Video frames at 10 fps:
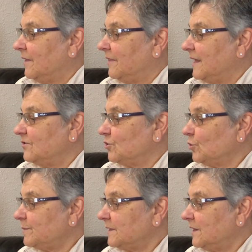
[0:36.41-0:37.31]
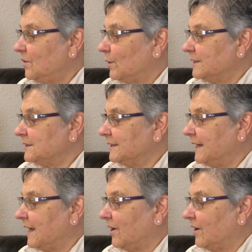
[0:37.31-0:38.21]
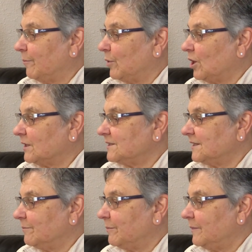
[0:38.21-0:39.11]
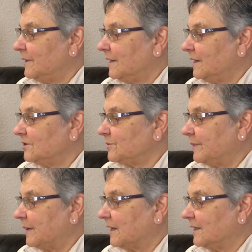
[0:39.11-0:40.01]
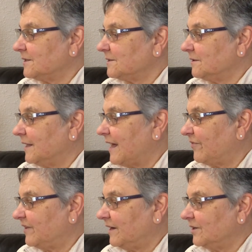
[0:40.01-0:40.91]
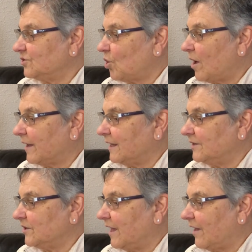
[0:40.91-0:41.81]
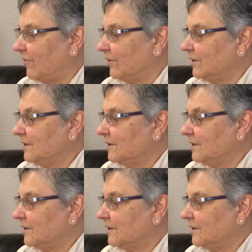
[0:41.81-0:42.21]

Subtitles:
They trooped in noisily, carrying books and lunch buckets, laughing and talking together.